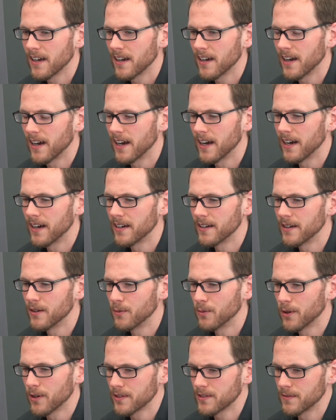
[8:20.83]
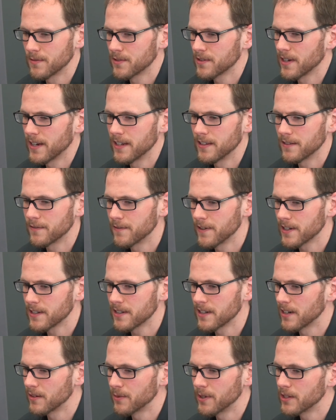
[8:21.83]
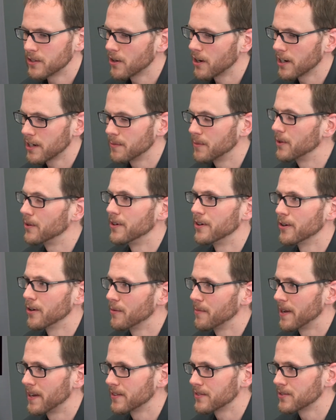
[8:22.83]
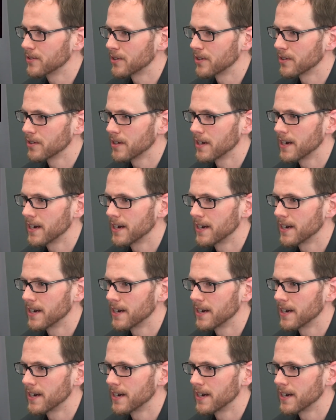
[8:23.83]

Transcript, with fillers: uh, works of science fiction. We had talked about Neuromancer.